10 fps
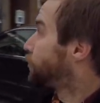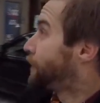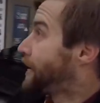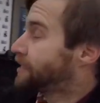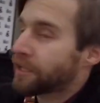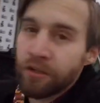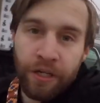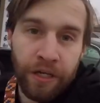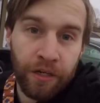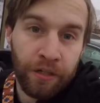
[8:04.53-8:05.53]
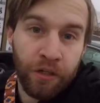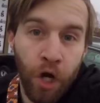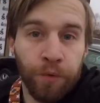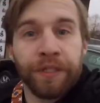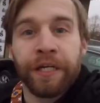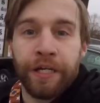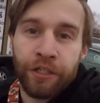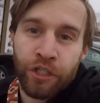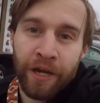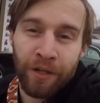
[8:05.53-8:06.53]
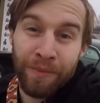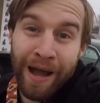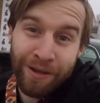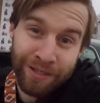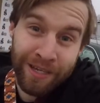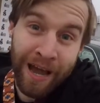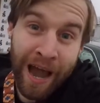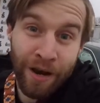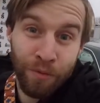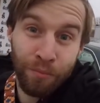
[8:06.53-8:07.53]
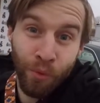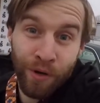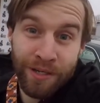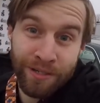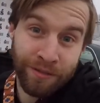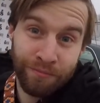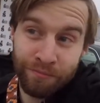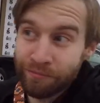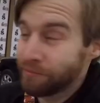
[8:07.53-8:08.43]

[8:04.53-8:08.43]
basically gonna go in here, check them out, say hi to the boys and